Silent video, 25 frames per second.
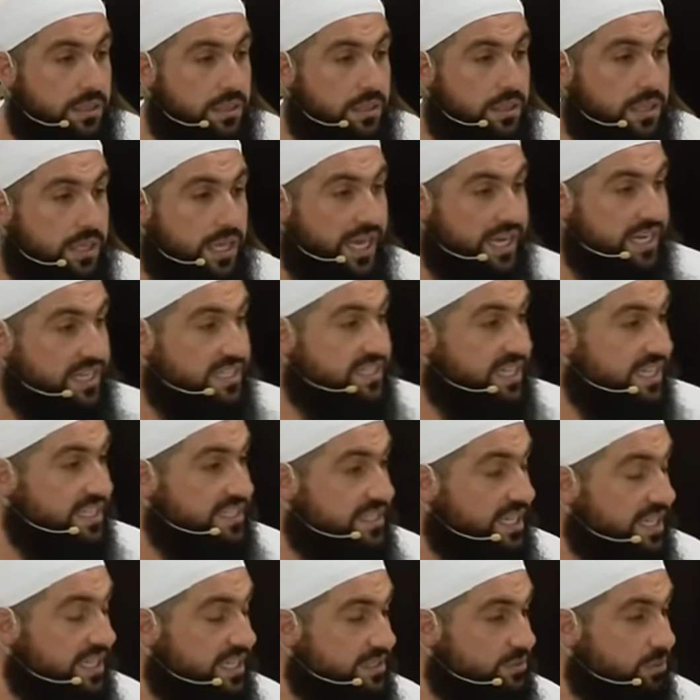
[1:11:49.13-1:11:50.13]
And he says
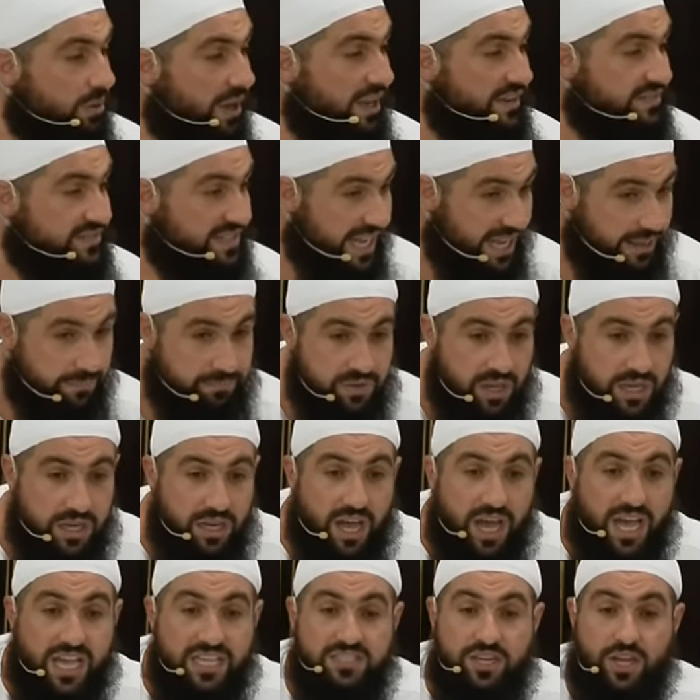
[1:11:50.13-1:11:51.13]
to his wives,
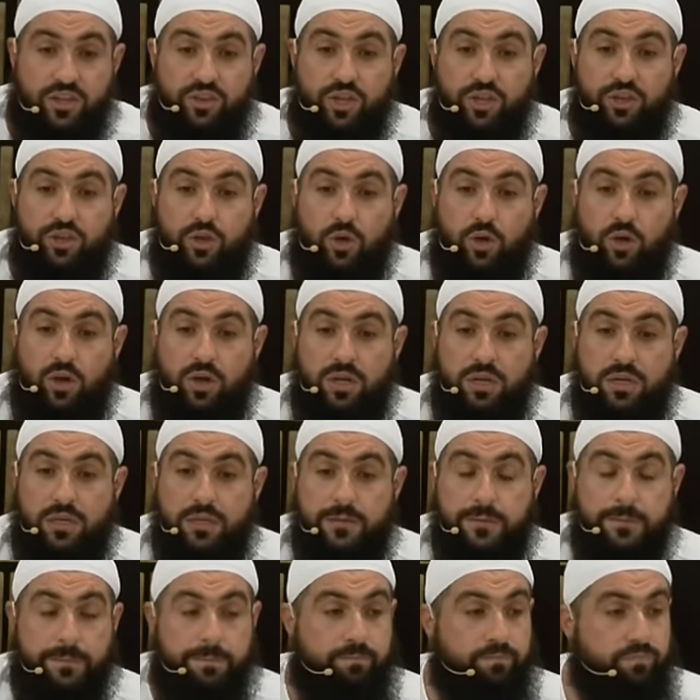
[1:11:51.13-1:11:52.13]
Abdullah is on the door.
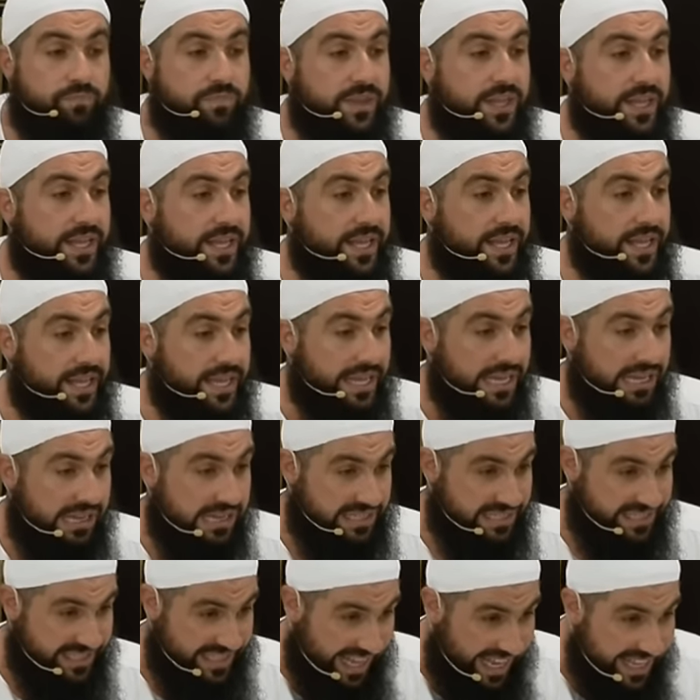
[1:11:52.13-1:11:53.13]

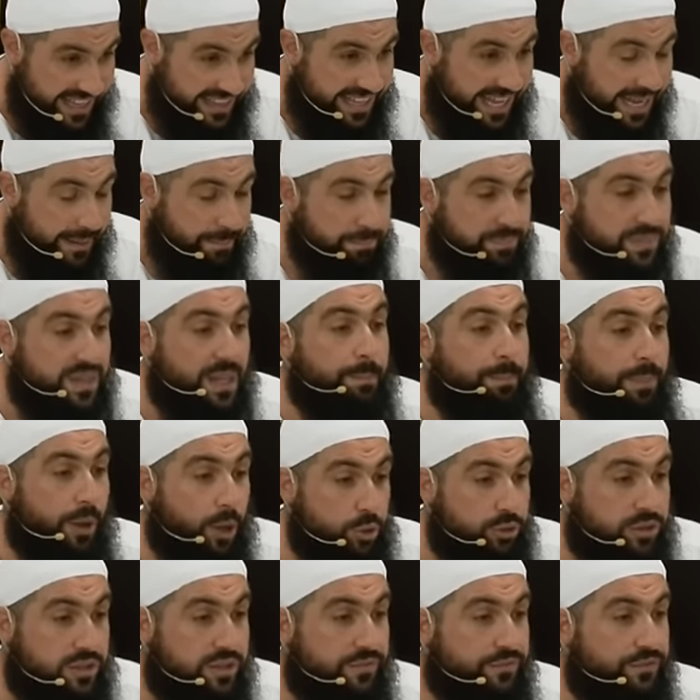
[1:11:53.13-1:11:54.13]
Stand up, the
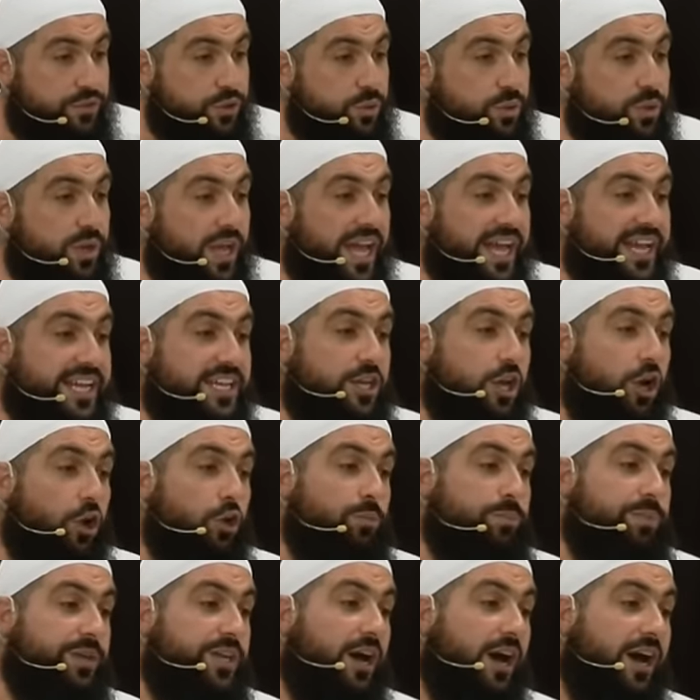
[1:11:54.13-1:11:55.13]
both of you, and go
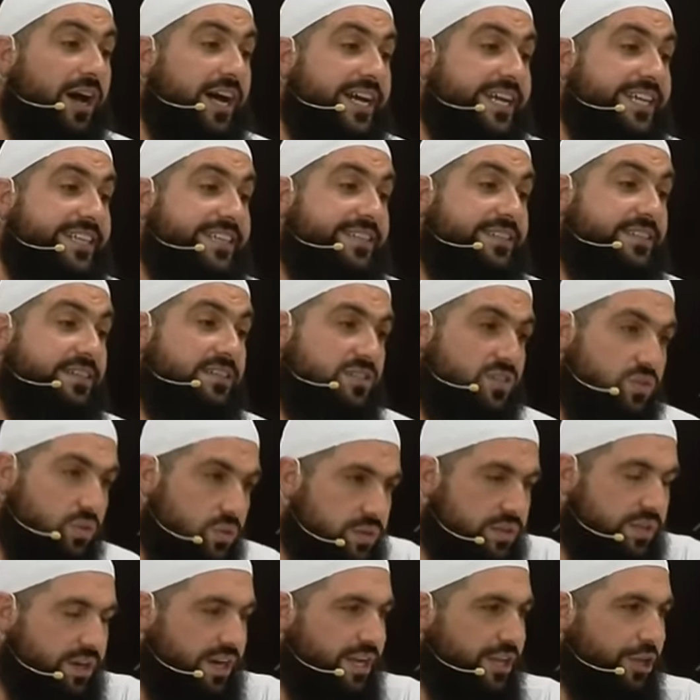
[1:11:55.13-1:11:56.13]
behind the
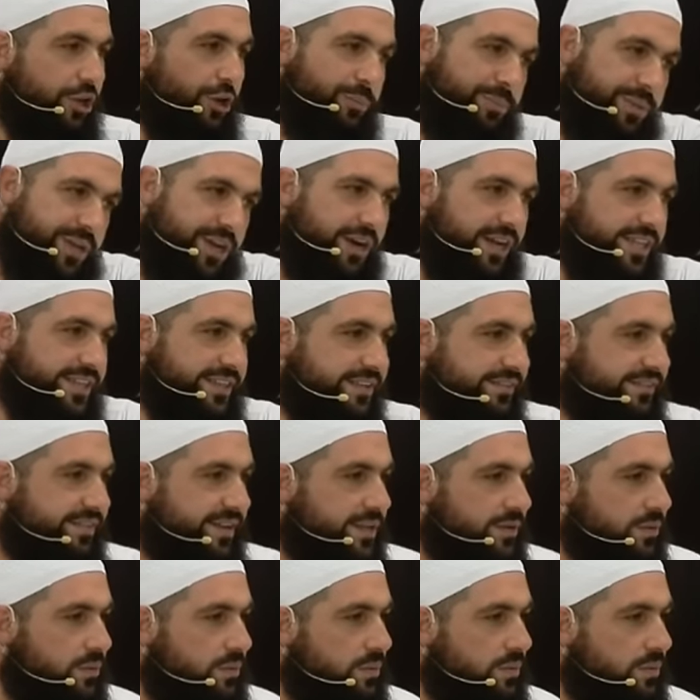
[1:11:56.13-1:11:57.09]
sutra, go behind the veil.